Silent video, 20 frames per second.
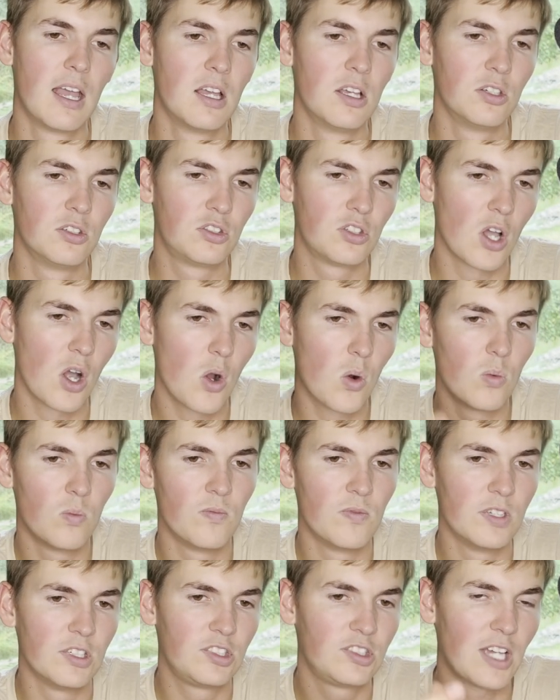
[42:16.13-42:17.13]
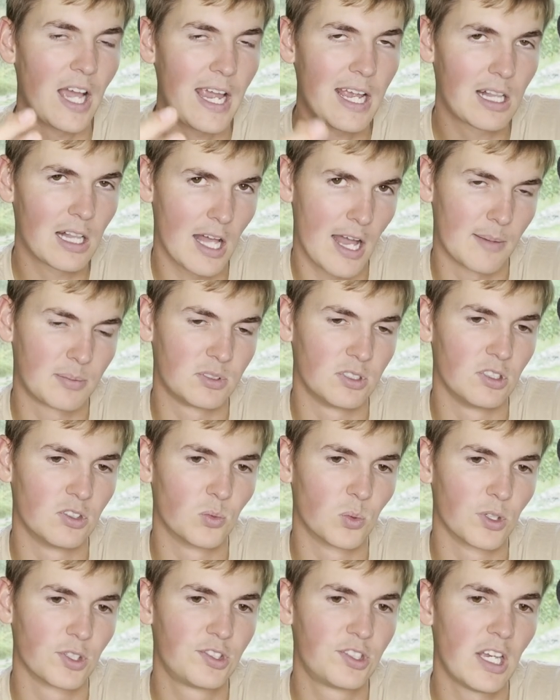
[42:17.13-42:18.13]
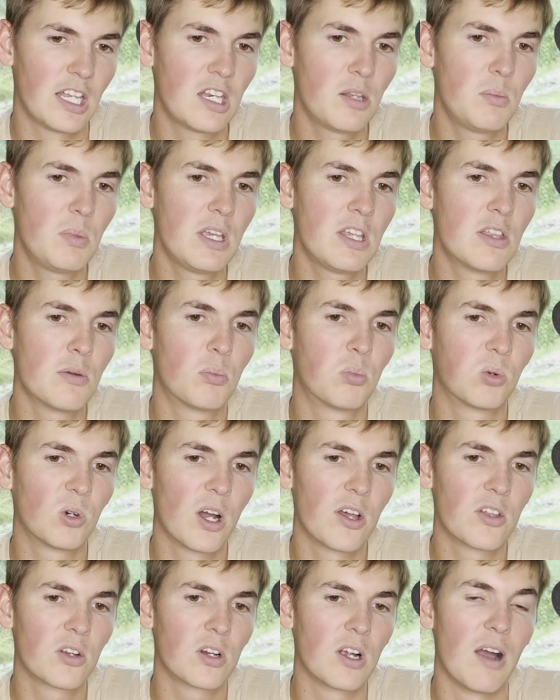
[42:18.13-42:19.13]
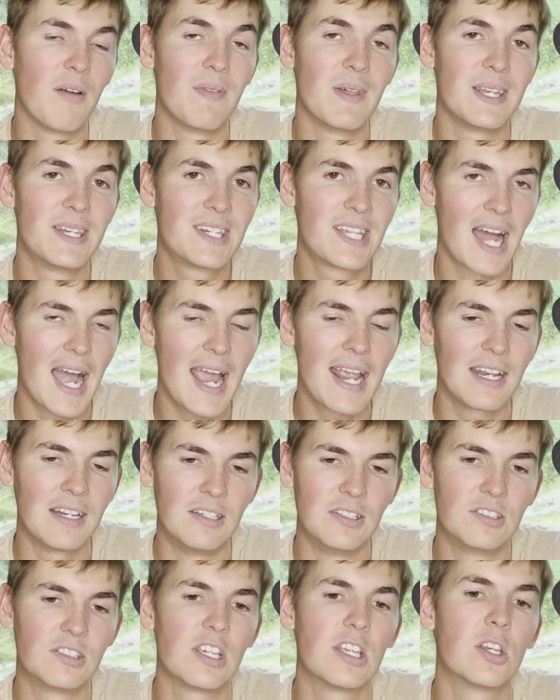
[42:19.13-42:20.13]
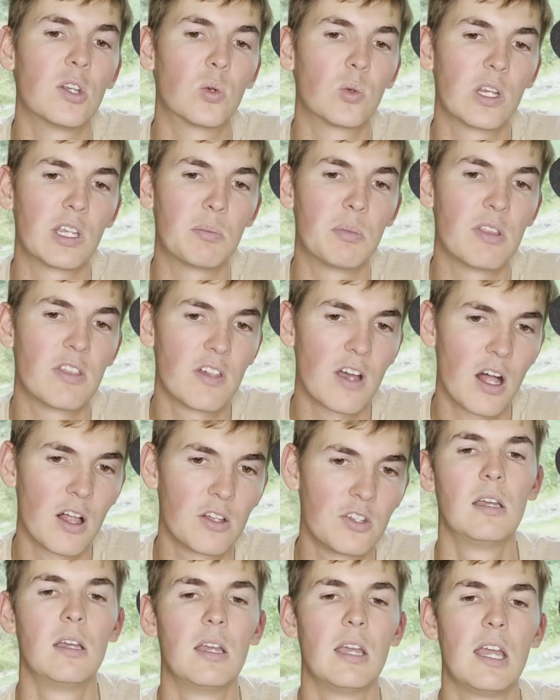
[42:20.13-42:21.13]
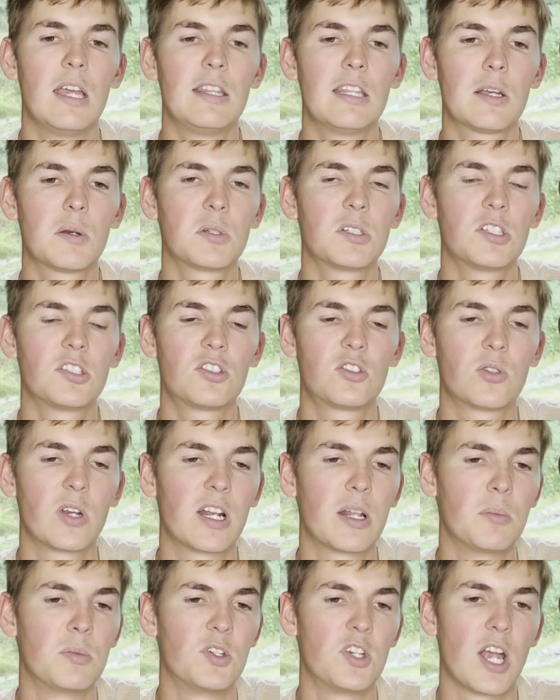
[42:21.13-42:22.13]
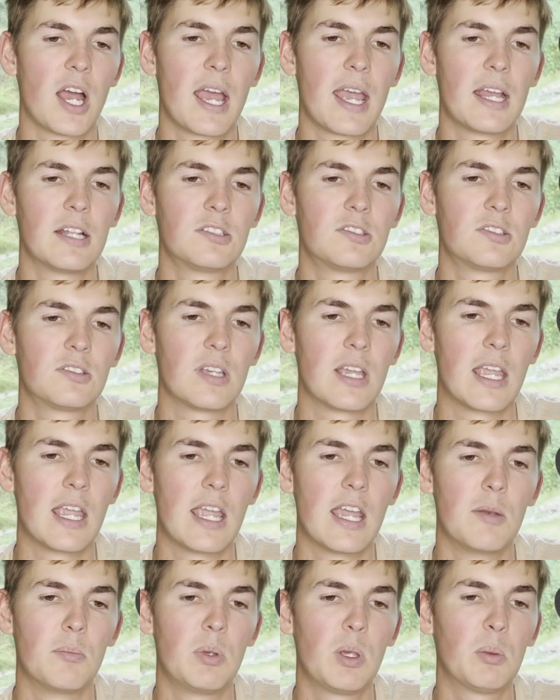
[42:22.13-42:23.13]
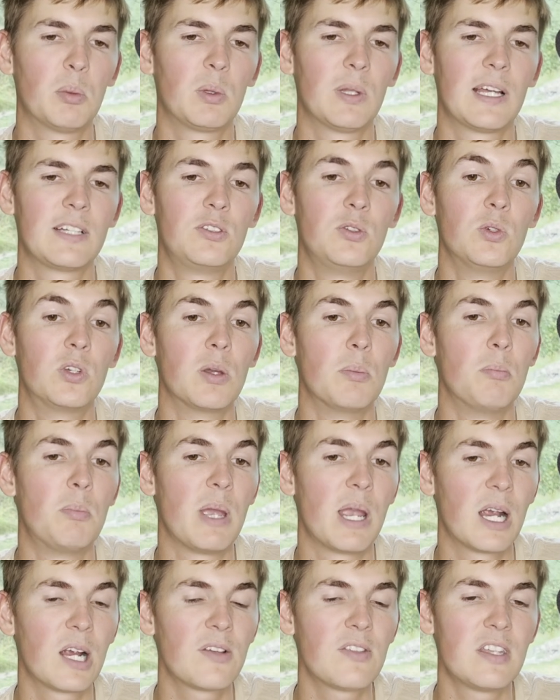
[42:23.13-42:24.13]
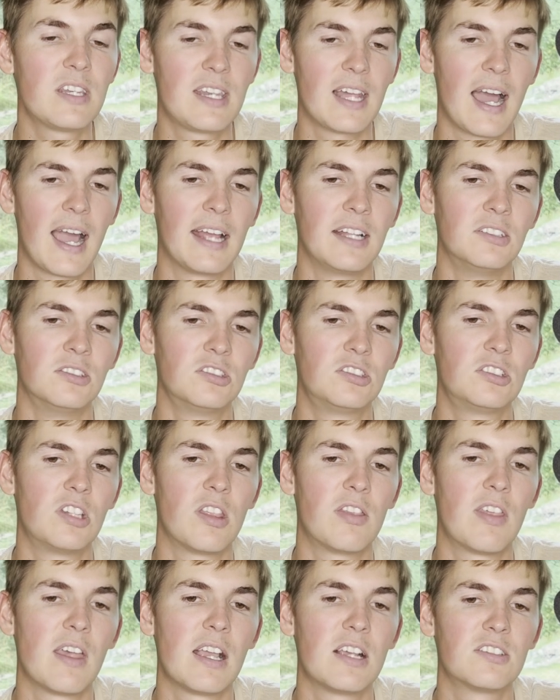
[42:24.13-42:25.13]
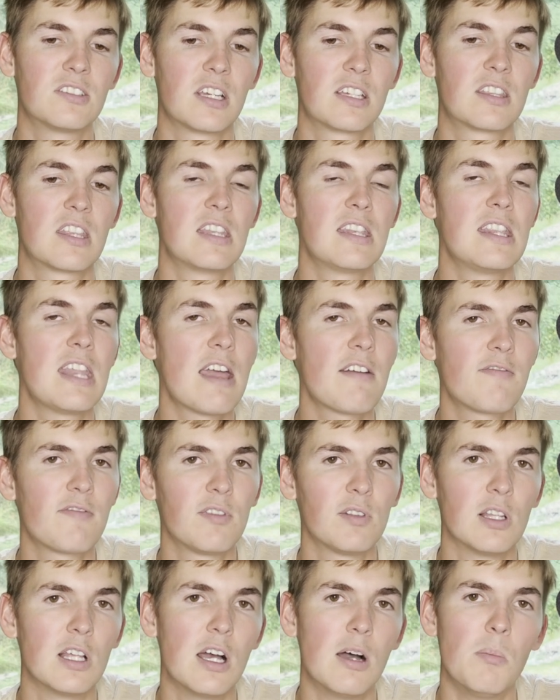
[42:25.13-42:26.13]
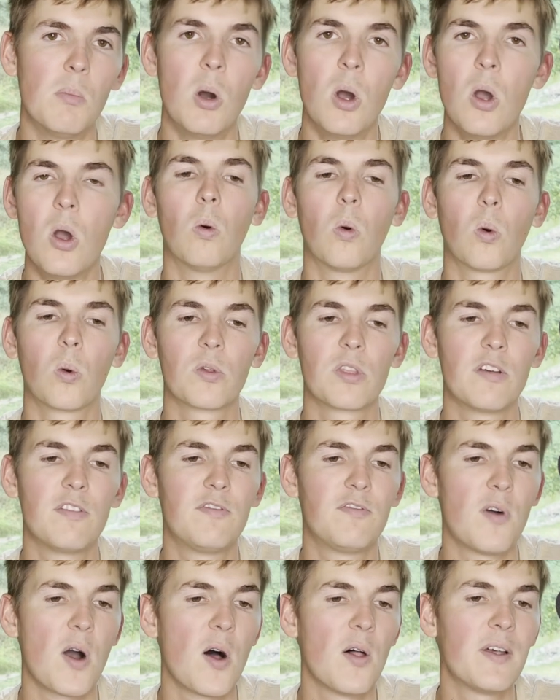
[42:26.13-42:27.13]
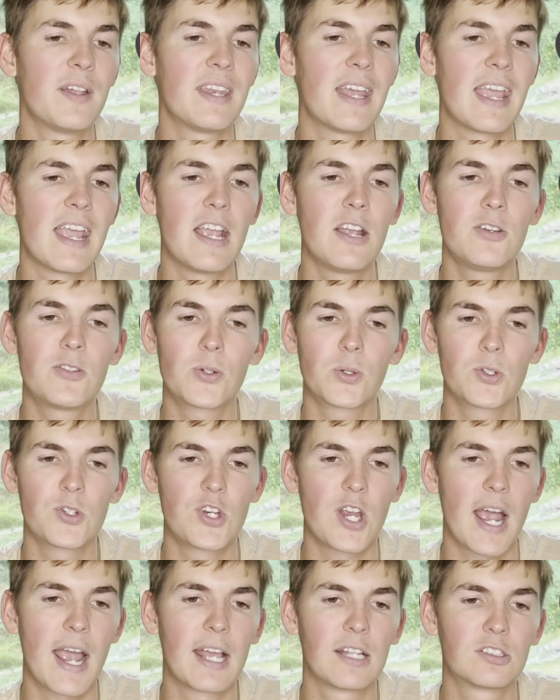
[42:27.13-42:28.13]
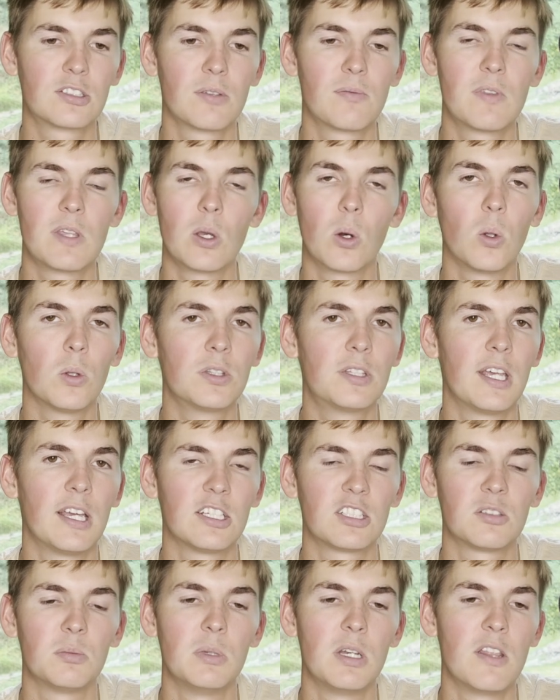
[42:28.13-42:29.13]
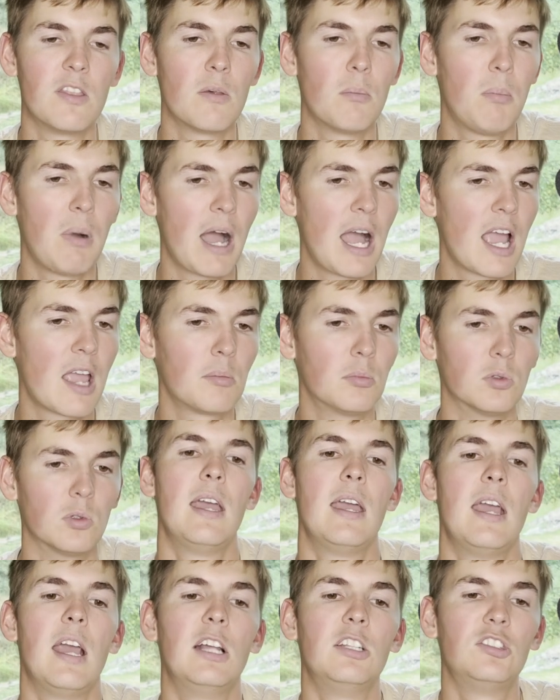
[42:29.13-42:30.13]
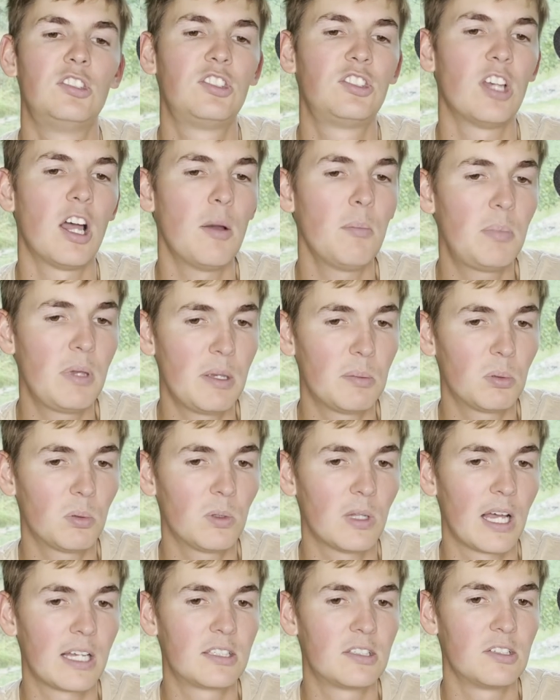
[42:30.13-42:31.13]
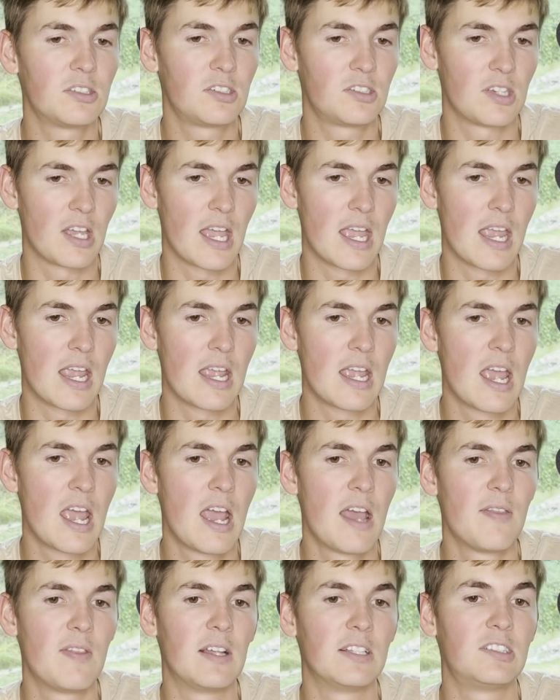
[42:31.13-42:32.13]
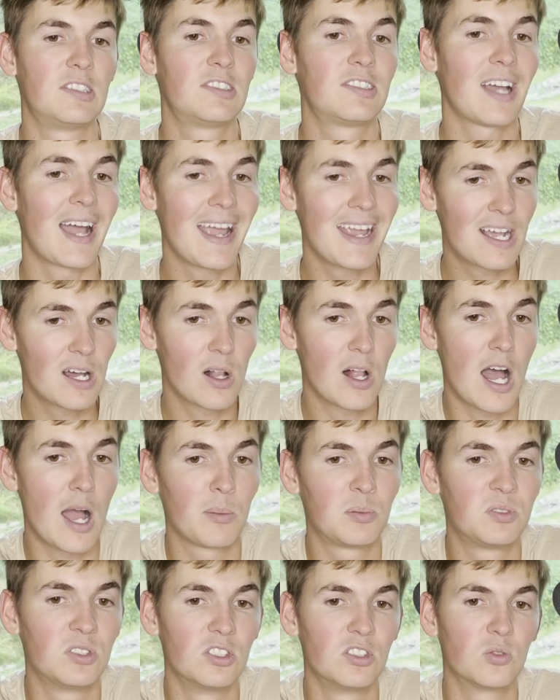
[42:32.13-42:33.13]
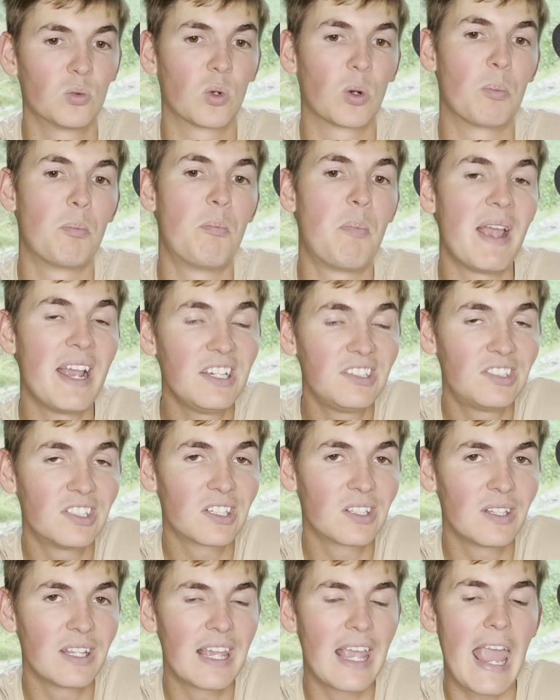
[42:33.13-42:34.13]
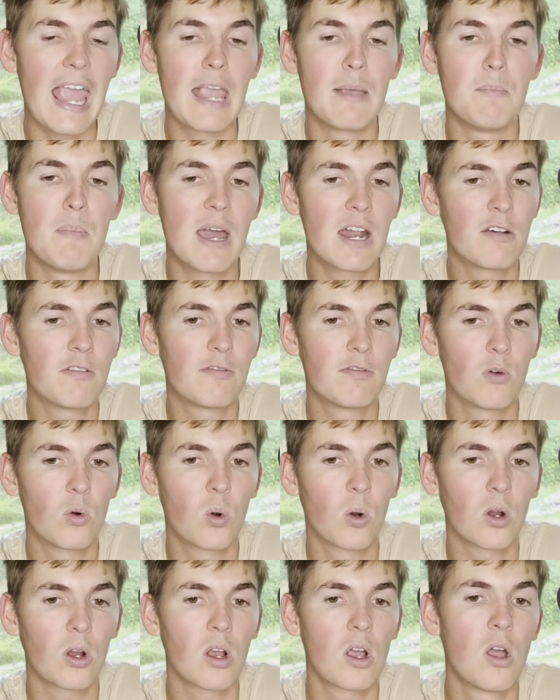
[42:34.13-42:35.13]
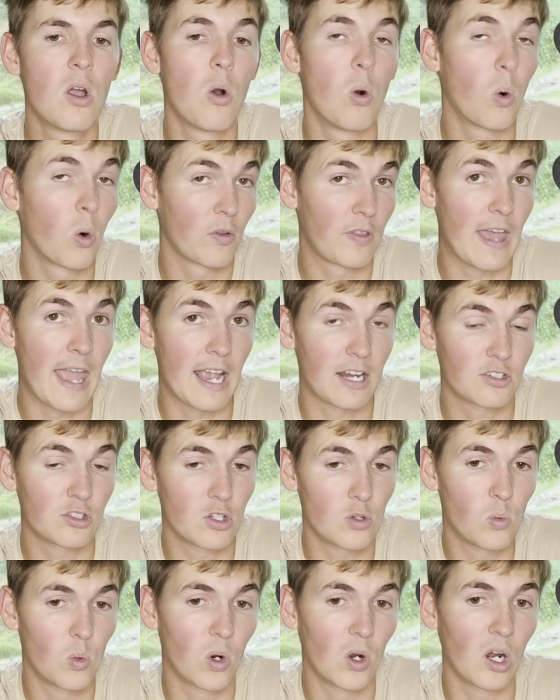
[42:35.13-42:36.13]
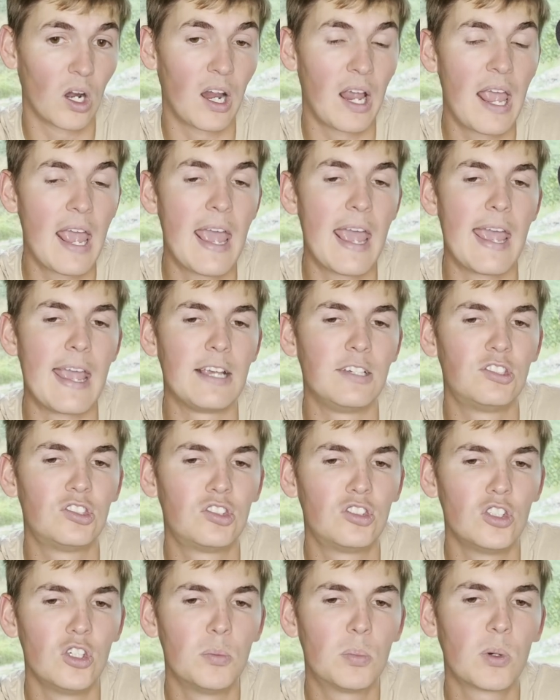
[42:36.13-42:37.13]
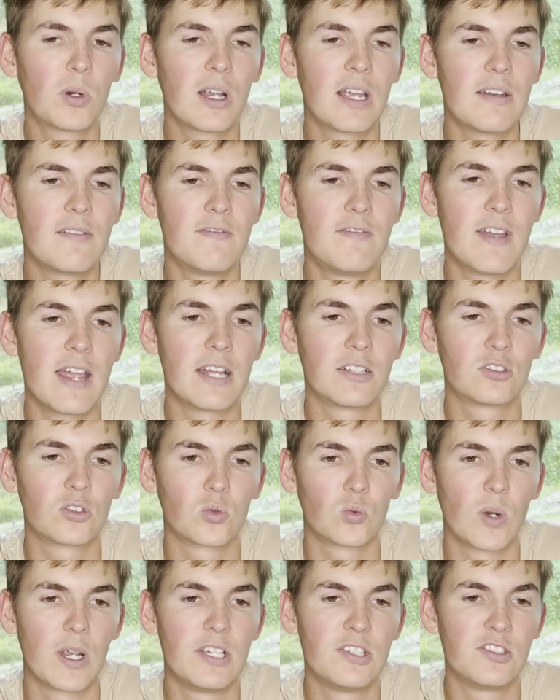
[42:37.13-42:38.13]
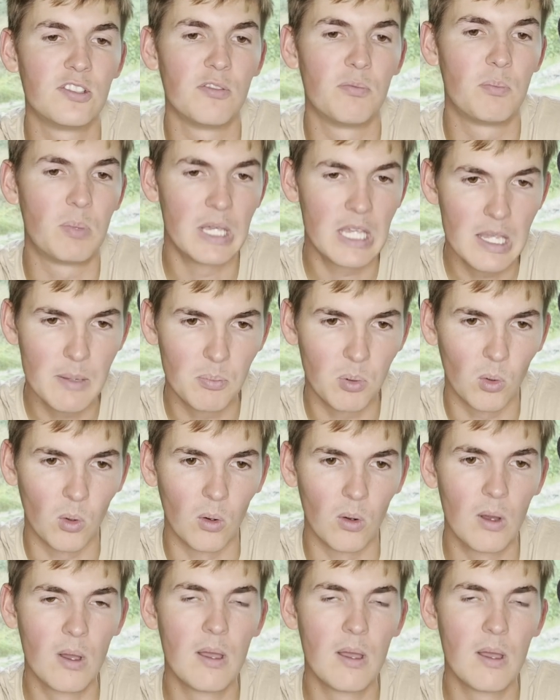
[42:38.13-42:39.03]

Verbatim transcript: So, the Cyclopses were said to be the brother of the Titans in Greek mythology, and they were just straight up giants, and people like to compare the Titans to things like the Nephilim or the fallen angel giants of the Old Testament in the Bible. And some people like to say that Cyclopses were basically a metaphor, or they actually were, a super advanced race of people